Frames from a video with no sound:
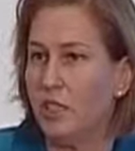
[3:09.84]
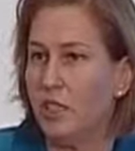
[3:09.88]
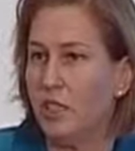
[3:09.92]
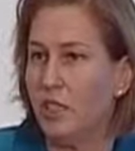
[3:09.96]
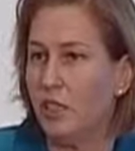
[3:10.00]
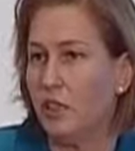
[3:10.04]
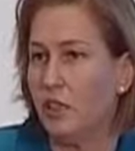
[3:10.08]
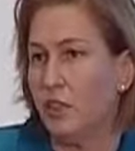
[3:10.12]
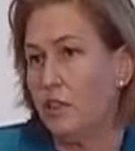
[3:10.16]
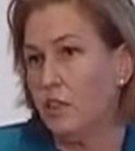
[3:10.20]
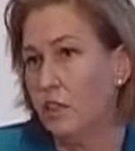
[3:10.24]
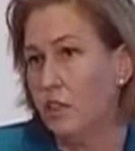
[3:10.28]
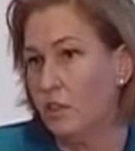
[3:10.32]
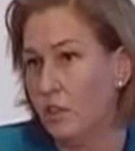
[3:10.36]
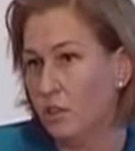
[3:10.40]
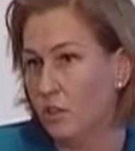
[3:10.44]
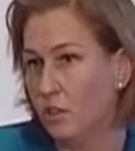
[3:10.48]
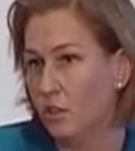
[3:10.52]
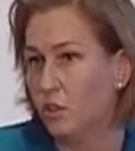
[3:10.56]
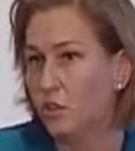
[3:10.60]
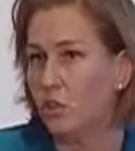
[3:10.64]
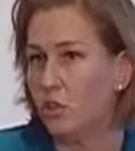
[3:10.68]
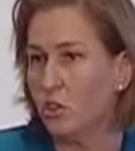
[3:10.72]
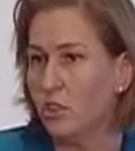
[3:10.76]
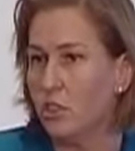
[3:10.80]
in
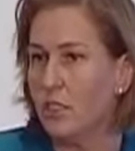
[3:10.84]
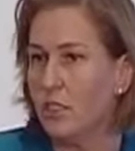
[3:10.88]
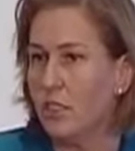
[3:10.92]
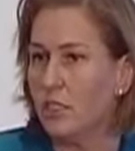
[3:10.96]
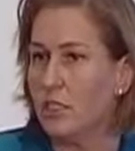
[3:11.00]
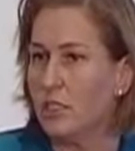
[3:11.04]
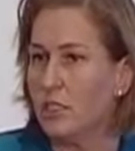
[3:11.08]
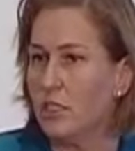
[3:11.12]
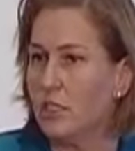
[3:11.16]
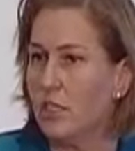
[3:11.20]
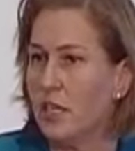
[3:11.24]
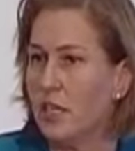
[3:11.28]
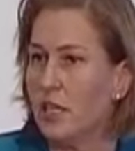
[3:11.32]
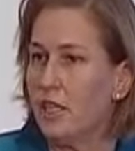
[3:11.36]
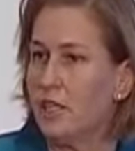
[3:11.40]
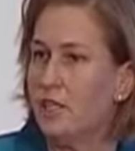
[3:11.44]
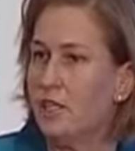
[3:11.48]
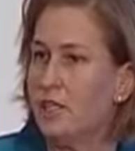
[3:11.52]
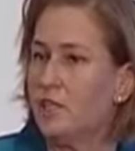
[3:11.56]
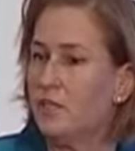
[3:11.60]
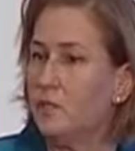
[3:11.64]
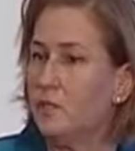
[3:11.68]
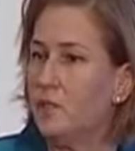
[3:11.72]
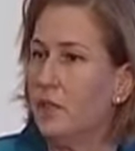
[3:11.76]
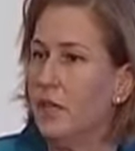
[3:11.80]
not only these
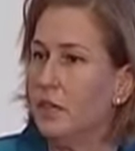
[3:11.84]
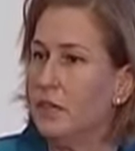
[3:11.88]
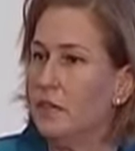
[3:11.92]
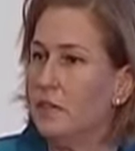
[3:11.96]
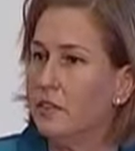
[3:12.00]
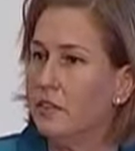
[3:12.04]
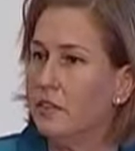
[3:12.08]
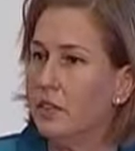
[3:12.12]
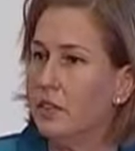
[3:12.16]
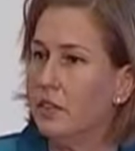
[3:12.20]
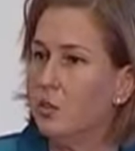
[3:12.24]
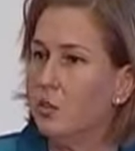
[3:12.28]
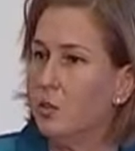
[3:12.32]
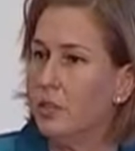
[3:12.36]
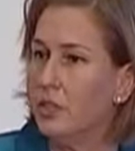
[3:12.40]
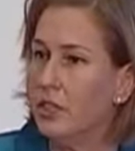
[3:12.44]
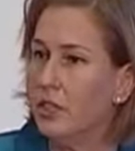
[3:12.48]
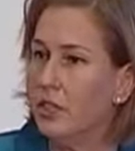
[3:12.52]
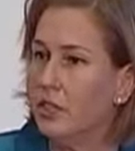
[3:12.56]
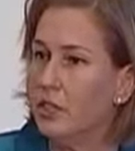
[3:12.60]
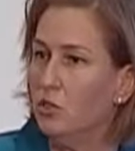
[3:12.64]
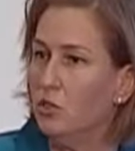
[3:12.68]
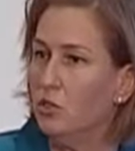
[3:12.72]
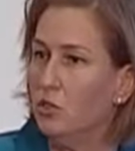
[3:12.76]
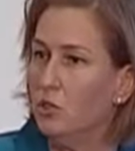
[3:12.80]
days, but we
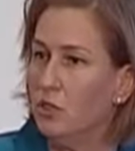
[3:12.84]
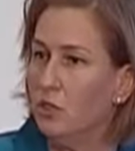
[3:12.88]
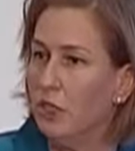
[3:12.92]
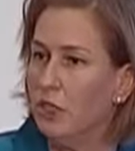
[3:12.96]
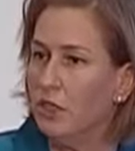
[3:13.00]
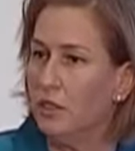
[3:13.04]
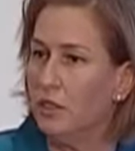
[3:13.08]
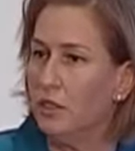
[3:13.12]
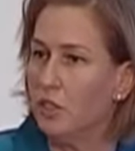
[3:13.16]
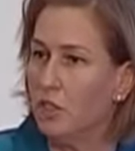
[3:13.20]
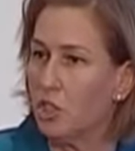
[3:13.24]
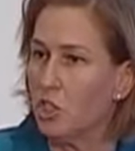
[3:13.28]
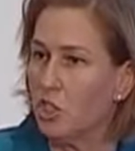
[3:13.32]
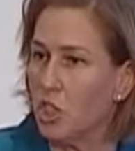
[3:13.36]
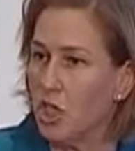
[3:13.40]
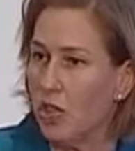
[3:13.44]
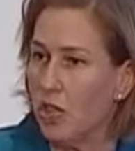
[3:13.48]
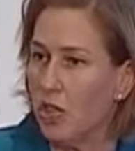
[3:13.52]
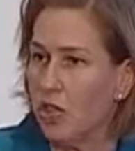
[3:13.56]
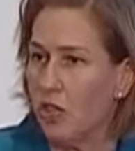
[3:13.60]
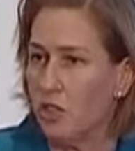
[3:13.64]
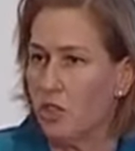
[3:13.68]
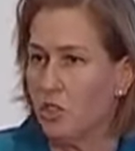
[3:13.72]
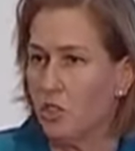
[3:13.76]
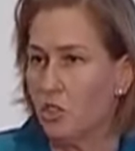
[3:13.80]
need to meet the
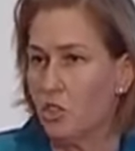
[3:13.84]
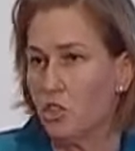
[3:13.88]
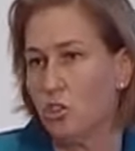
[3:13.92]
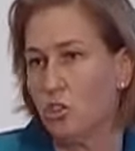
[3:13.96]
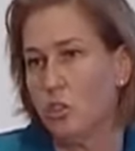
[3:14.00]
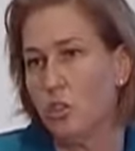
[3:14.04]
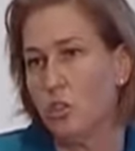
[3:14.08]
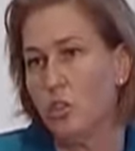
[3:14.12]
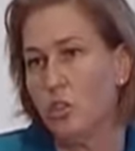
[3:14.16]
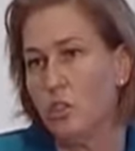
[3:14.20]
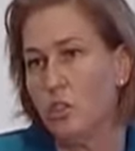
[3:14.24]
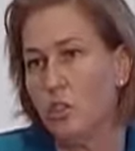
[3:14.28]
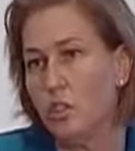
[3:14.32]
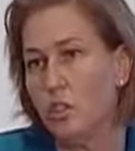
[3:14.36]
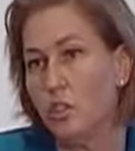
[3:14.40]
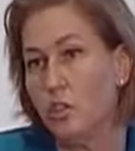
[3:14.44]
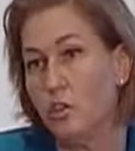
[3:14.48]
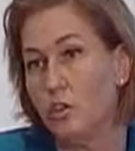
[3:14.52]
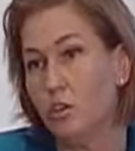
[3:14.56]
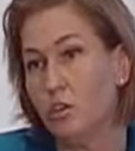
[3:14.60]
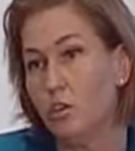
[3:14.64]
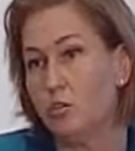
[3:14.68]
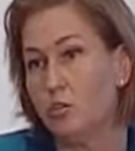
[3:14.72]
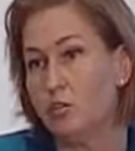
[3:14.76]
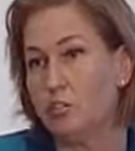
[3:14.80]
challenge
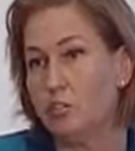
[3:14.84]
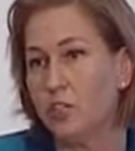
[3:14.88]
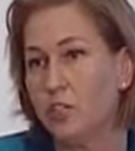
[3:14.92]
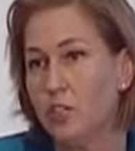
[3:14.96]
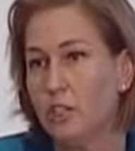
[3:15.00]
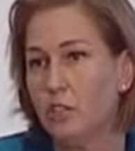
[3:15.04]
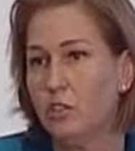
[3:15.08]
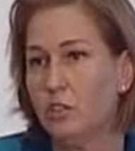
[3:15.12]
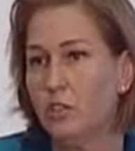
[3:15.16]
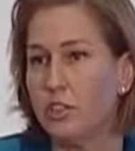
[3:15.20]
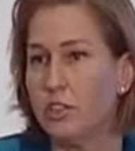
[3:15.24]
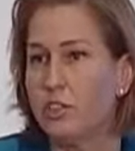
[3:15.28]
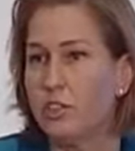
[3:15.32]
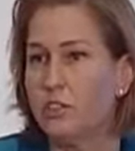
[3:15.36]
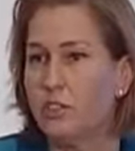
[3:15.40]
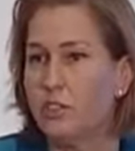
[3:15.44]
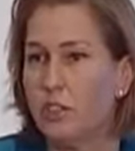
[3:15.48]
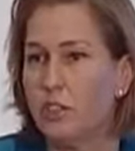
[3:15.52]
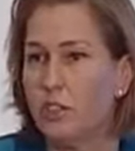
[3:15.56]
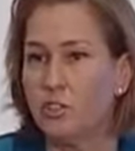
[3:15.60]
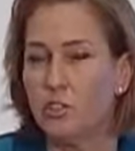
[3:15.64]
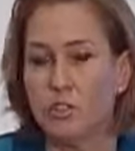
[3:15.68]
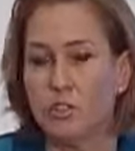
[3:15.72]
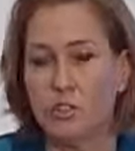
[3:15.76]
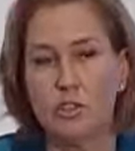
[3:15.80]
of terror,
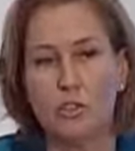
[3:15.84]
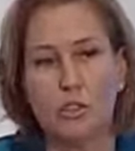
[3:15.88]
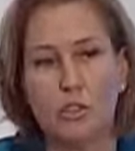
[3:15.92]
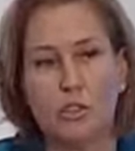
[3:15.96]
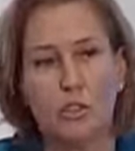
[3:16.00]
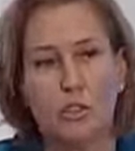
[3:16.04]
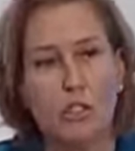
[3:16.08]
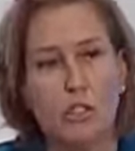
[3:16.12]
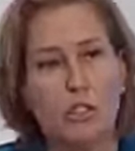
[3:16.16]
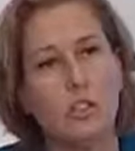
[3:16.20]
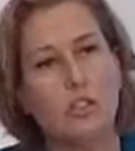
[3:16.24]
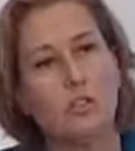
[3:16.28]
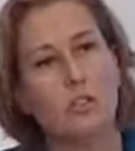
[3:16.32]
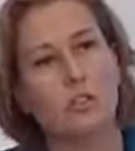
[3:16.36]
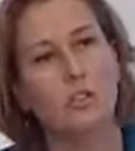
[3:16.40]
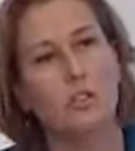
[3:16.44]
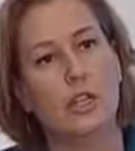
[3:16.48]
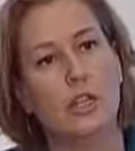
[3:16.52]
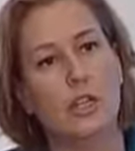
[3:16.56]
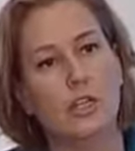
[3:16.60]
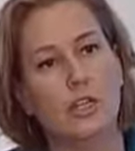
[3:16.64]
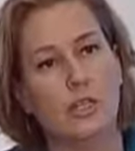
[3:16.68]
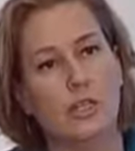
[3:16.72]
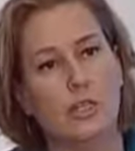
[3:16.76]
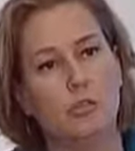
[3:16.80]
international terror,
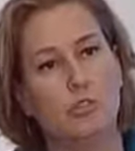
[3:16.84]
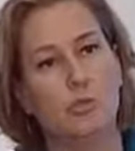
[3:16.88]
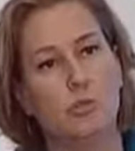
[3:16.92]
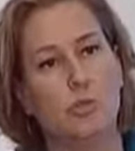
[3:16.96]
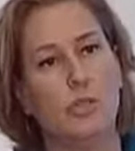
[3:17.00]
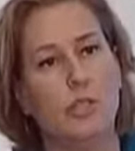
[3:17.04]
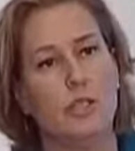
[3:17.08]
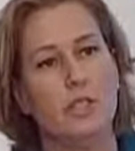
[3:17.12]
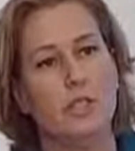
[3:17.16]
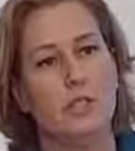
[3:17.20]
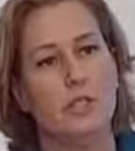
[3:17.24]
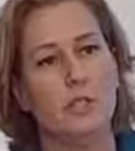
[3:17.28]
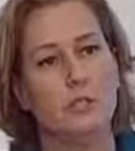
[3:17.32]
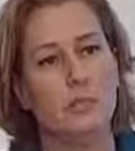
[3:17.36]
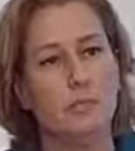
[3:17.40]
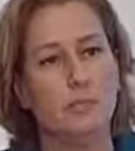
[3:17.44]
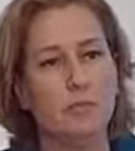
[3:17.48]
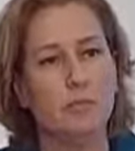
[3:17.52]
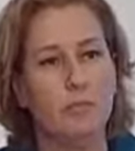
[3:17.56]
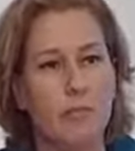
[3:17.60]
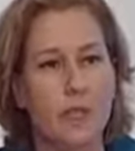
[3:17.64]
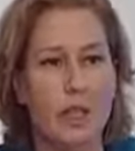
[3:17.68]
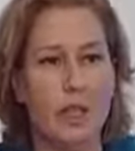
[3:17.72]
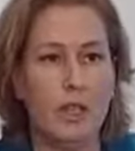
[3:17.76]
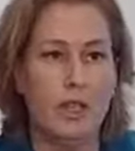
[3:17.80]

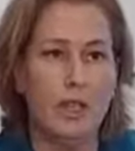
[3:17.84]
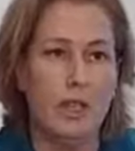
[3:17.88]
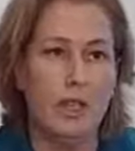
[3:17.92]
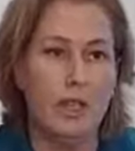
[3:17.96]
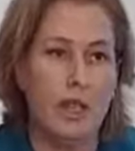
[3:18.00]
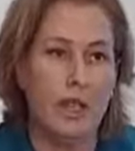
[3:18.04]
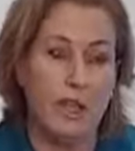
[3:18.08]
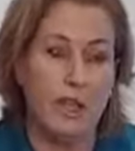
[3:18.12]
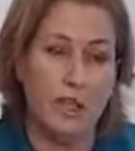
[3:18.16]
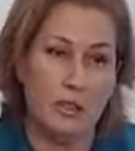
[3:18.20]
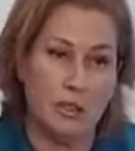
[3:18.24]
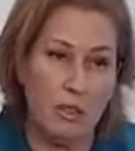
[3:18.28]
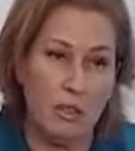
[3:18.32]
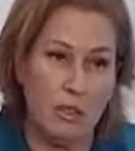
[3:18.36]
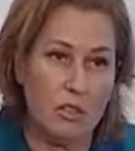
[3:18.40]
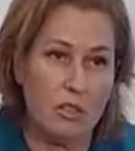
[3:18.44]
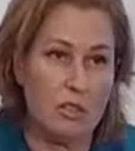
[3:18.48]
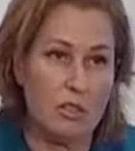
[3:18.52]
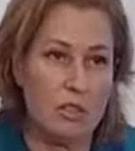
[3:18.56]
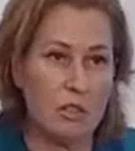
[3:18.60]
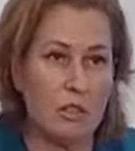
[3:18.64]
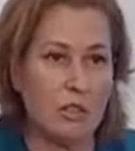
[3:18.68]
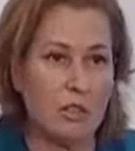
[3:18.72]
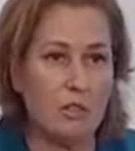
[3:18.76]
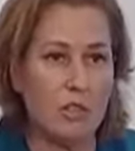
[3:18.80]
extremism, and
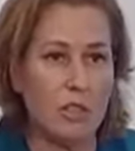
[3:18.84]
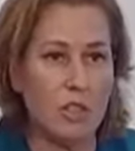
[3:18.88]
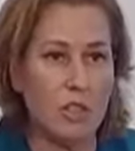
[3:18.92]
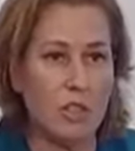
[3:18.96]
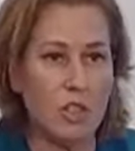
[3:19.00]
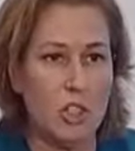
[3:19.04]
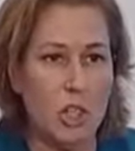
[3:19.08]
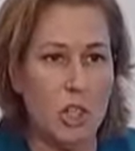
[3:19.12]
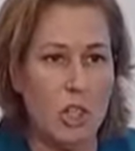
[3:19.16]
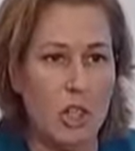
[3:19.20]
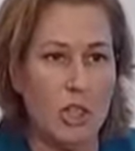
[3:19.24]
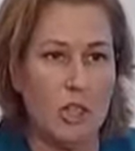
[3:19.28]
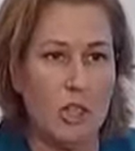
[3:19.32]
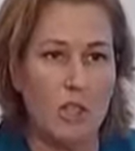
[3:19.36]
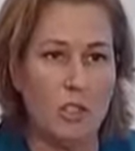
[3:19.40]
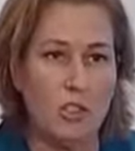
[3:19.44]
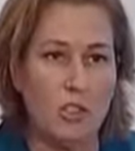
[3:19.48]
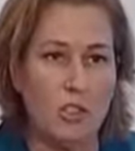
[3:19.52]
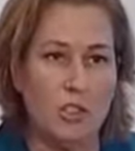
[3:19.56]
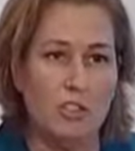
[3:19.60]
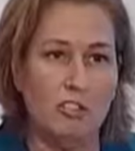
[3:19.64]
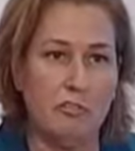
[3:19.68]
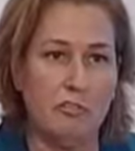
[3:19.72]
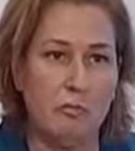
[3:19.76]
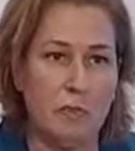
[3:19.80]
also the
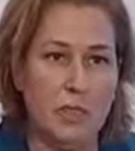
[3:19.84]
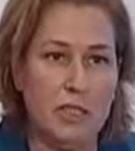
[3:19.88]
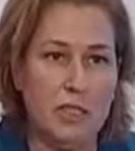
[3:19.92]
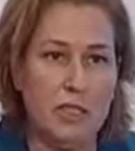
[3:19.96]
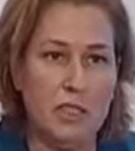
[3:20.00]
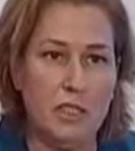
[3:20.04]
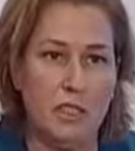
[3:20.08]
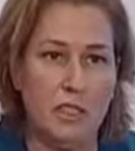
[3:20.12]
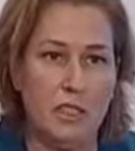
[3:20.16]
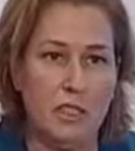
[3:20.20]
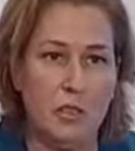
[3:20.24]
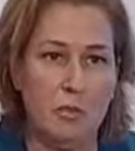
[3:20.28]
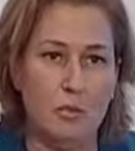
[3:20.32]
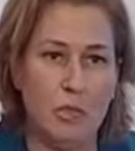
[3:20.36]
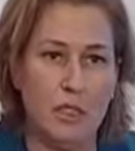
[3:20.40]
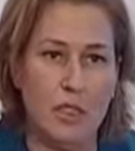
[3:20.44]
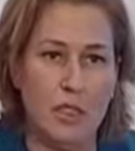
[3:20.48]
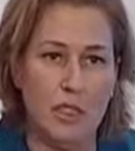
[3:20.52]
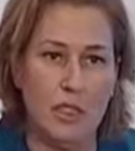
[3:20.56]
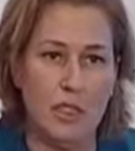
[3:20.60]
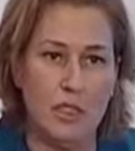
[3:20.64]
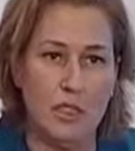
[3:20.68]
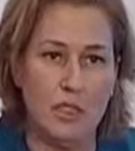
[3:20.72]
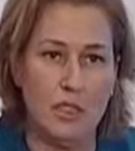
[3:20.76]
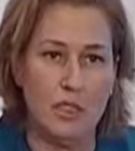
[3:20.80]
challenge of peace in the
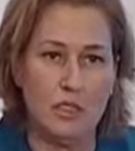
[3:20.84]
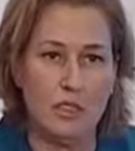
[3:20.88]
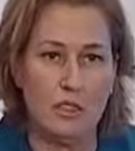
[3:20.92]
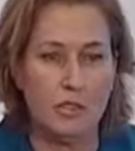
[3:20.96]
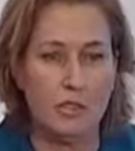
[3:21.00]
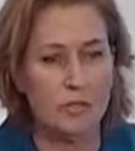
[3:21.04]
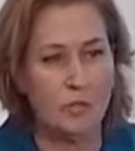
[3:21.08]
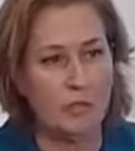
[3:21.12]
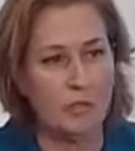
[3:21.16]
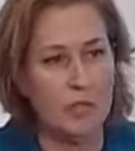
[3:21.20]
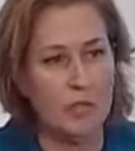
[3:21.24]
Middle East.